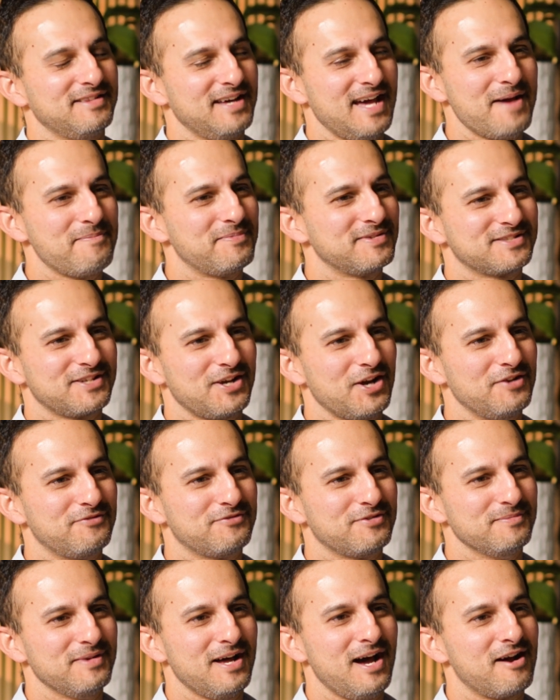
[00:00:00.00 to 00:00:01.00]

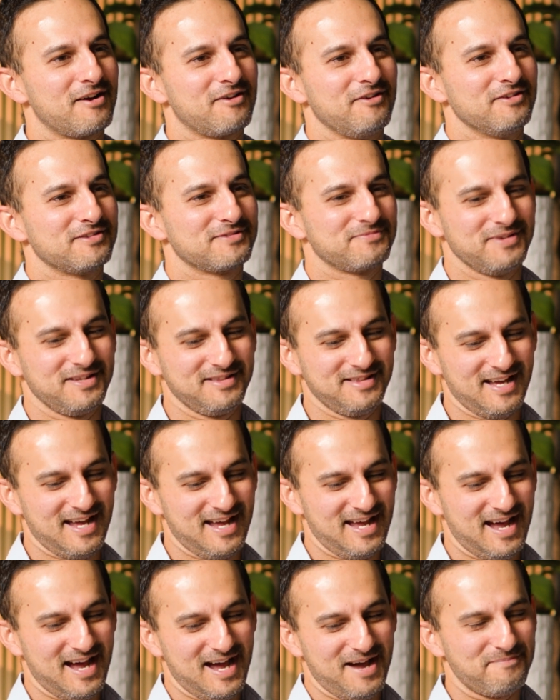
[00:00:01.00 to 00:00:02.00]
episode from Narcos when
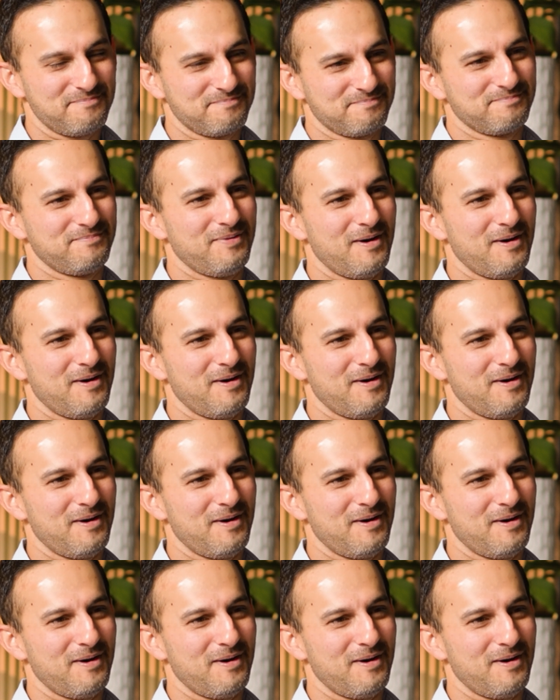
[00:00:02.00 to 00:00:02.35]
they